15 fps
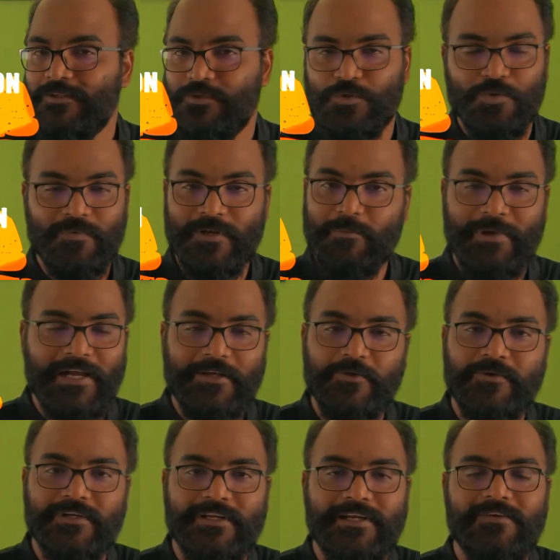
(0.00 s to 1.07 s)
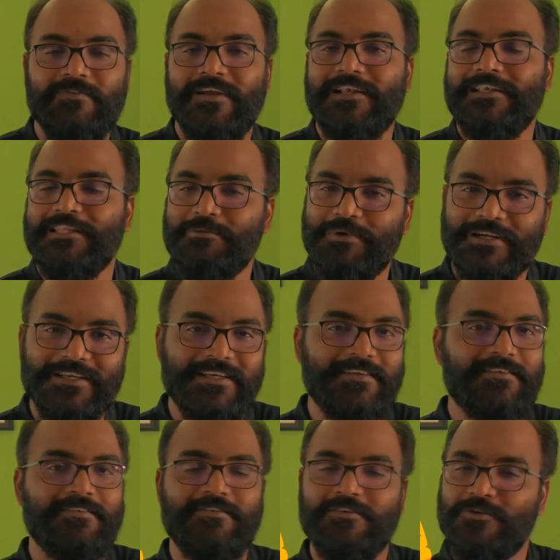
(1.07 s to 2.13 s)
You will bang your head while
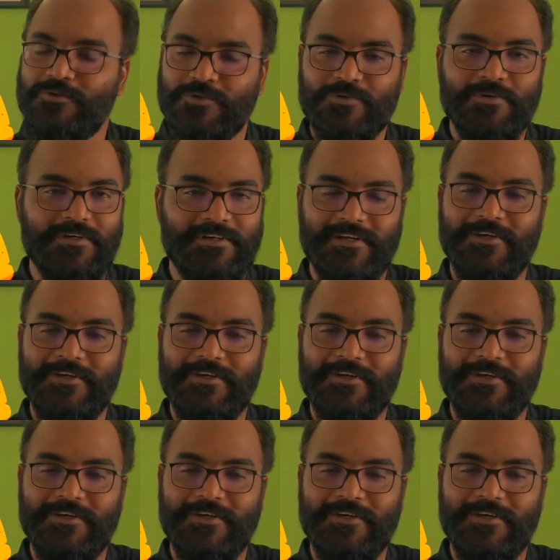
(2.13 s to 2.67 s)
debugging to